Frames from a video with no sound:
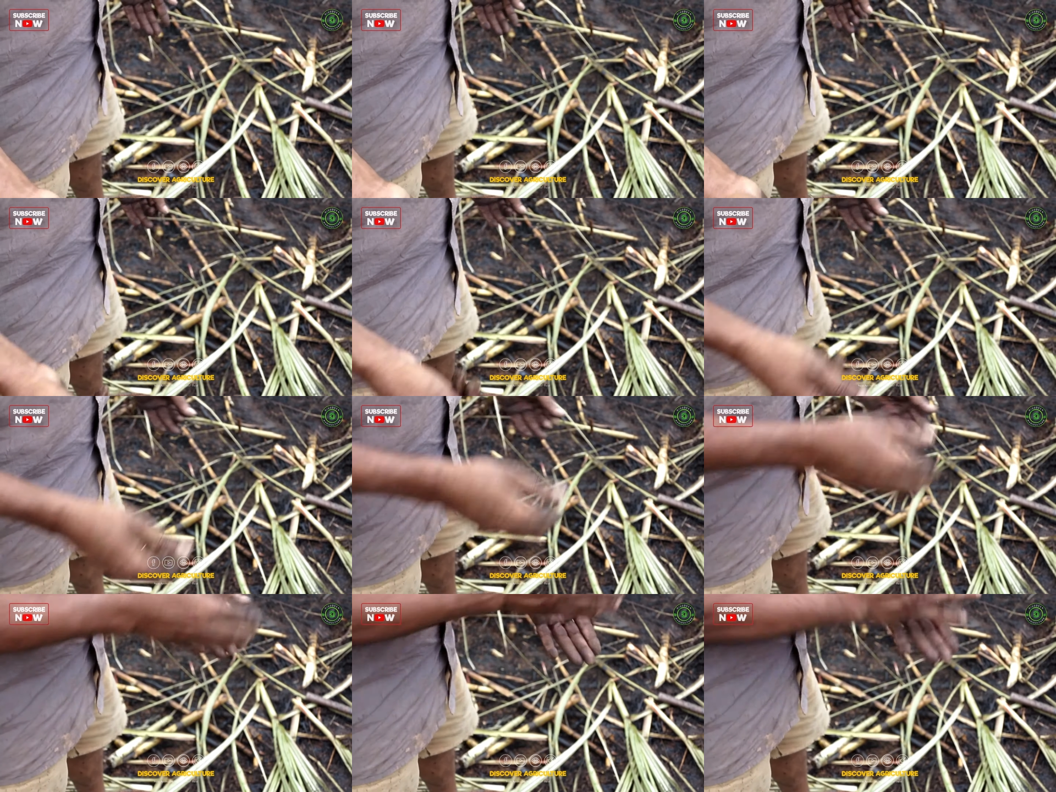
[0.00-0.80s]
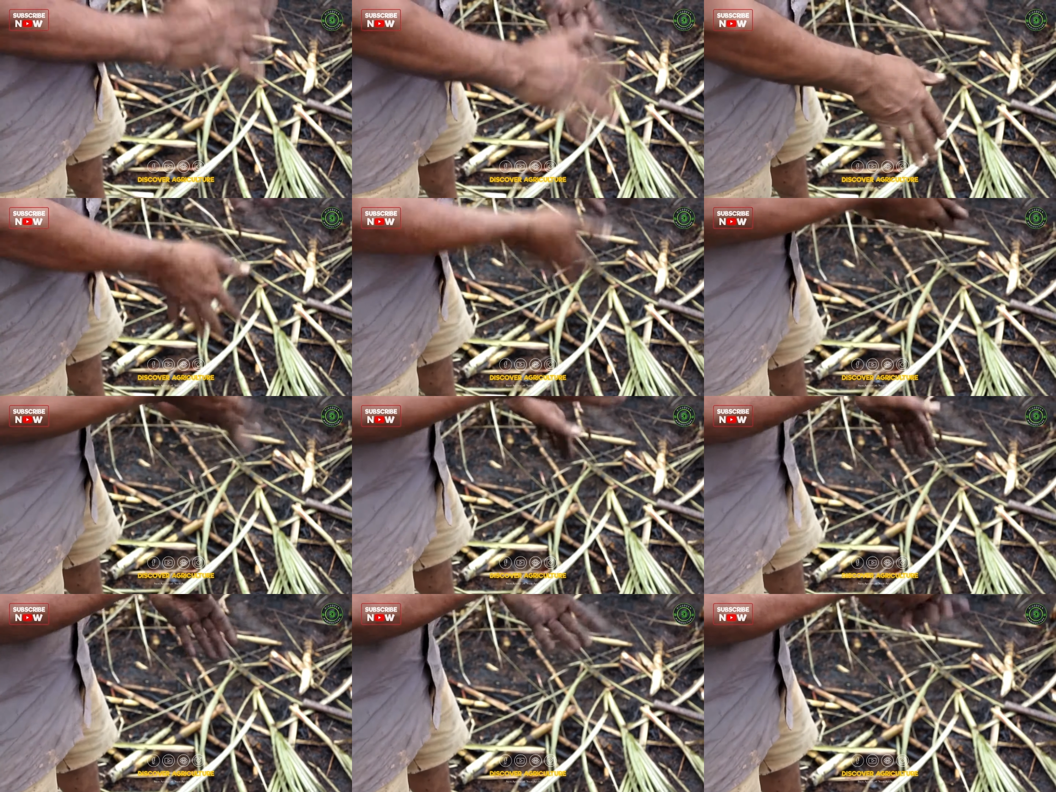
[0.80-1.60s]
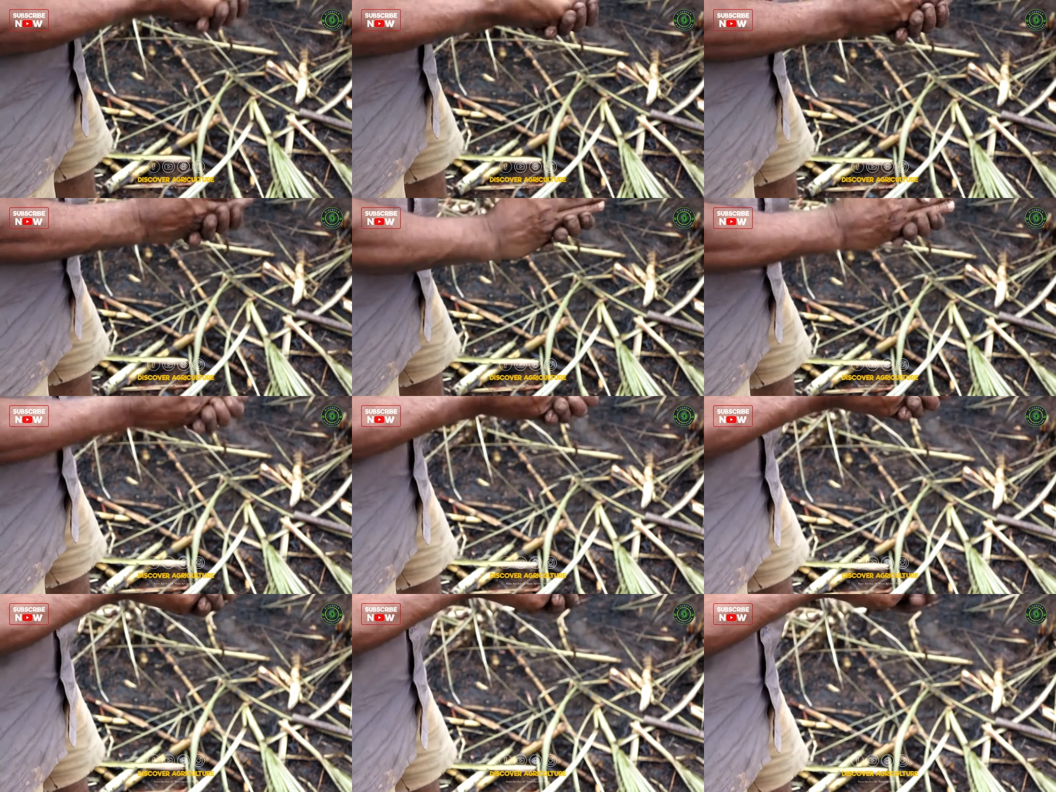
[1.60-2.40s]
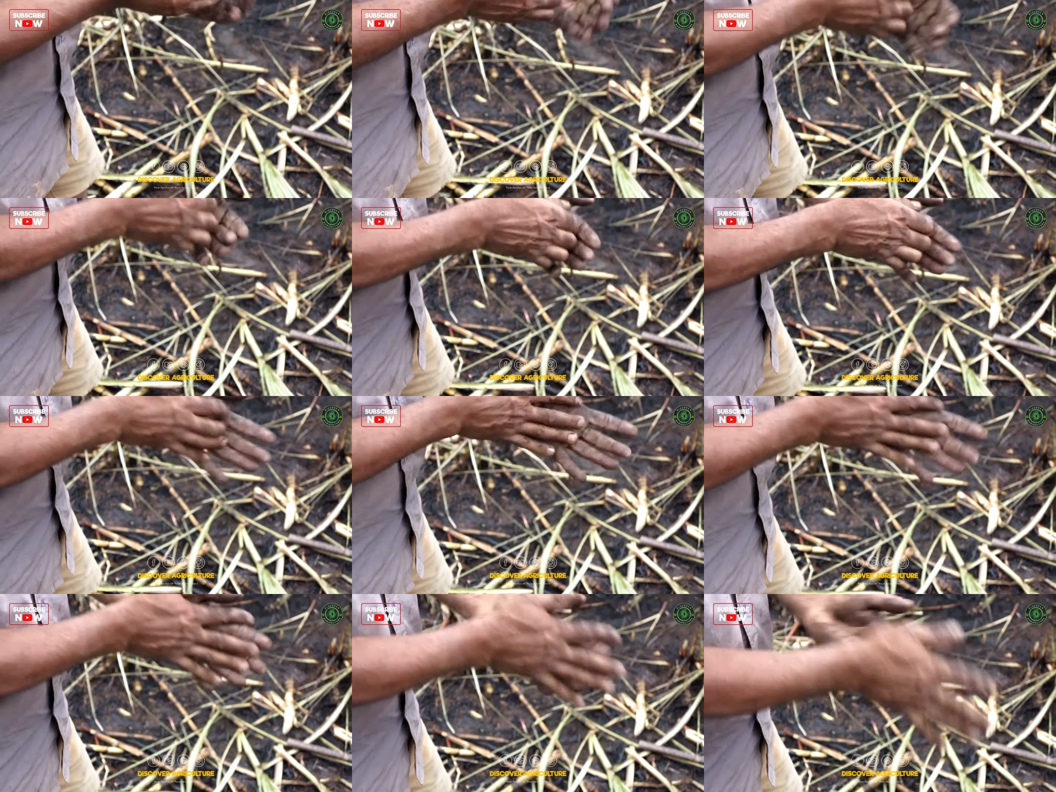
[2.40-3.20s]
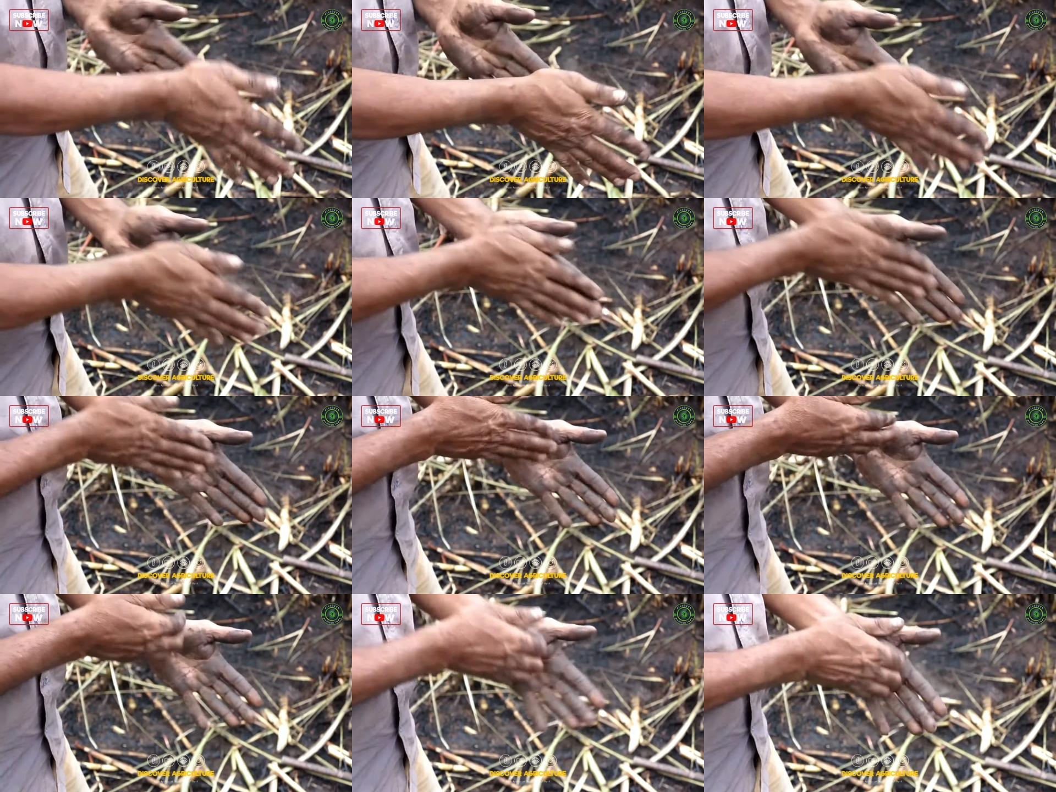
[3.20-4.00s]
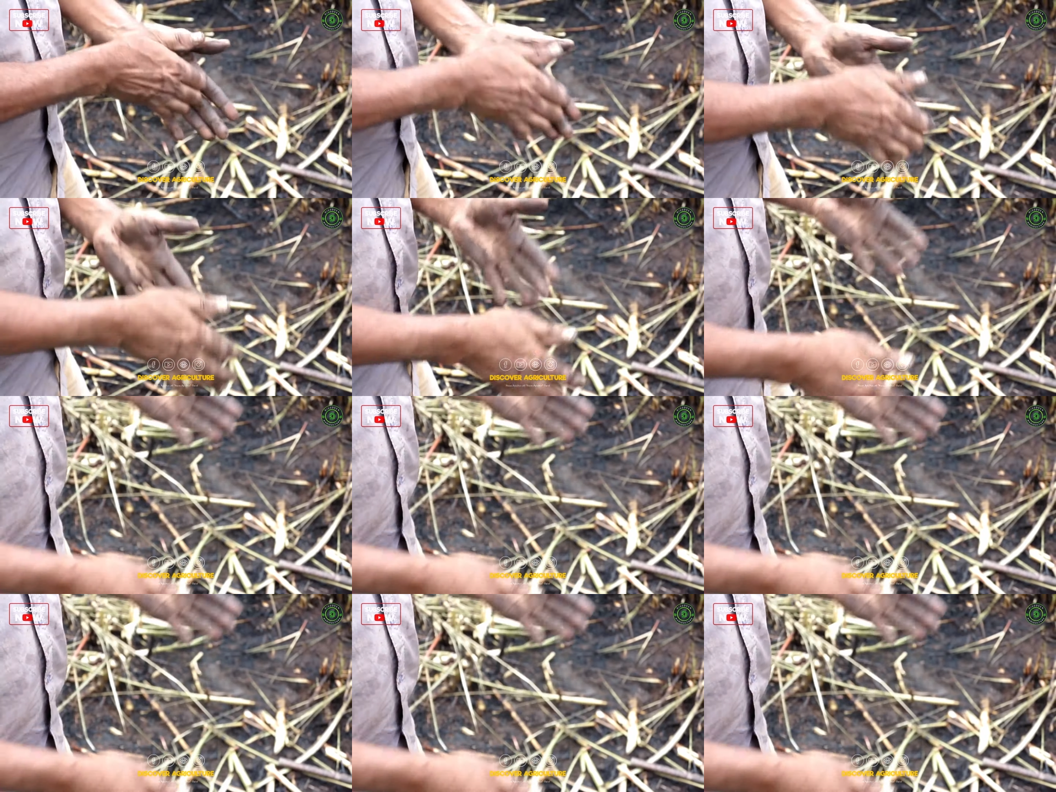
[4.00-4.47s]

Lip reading: (no speaker visible)